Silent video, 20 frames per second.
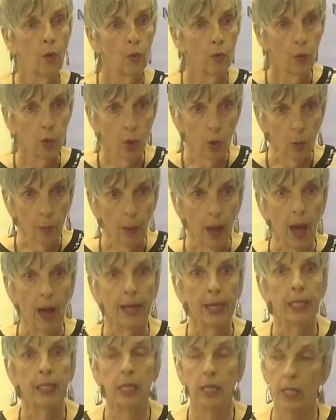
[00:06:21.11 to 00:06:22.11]
for your
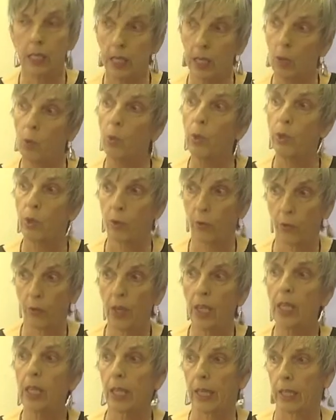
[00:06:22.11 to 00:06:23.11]
body to deal with your
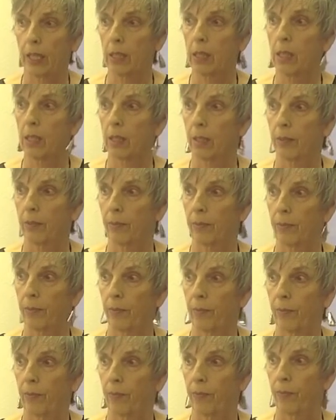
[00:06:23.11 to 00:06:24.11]
feelings.
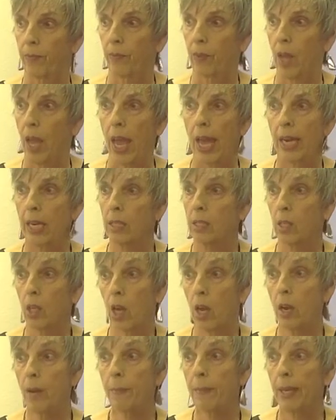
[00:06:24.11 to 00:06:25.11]
And it's
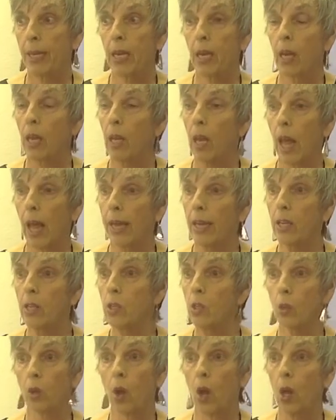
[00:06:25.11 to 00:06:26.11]
going to be
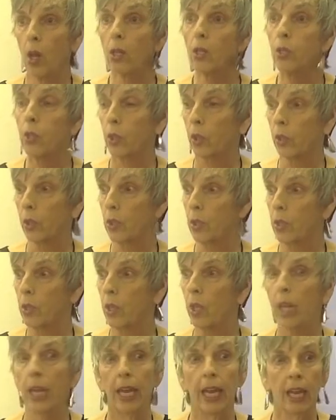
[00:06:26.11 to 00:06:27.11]
colitis or ulcers
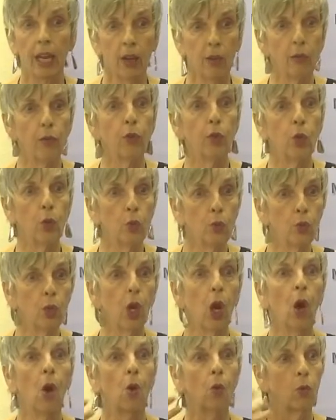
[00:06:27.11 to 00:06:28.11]
if you
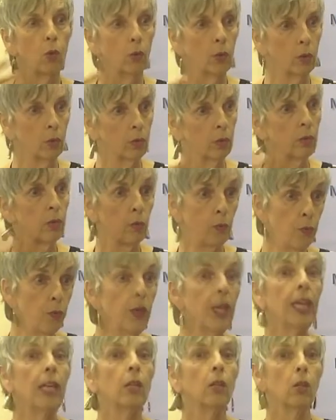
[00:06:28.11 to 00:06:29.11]
don't
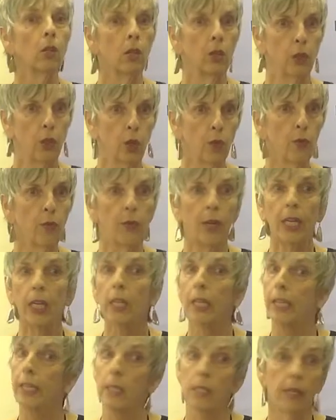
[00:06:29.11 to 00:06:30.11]
feel your
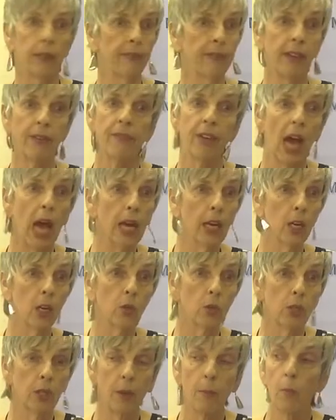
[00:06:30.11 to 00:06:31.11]
feelings. They've got to go
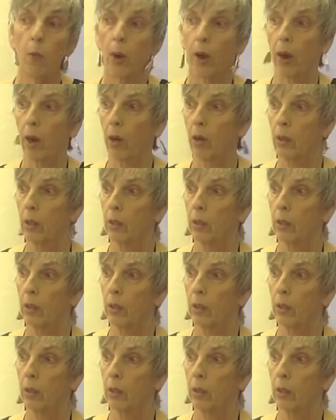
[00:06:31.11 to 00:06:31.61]
somewhere.